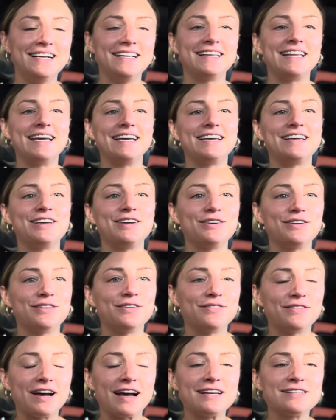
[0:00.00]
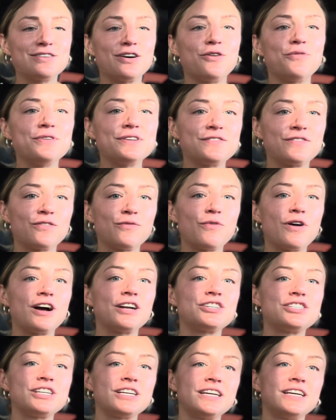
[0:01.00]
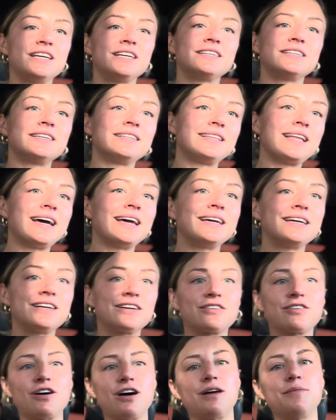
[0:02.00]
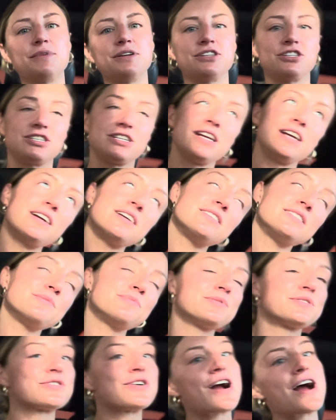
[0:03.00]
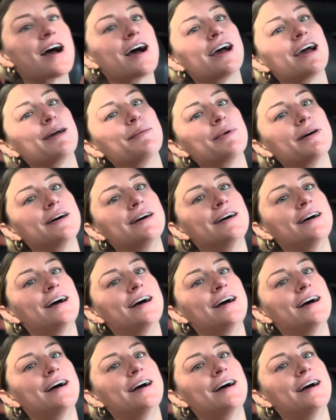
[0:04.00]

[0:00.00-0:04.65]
Thank you, as always, for watching. Like, comment, share, subscribe.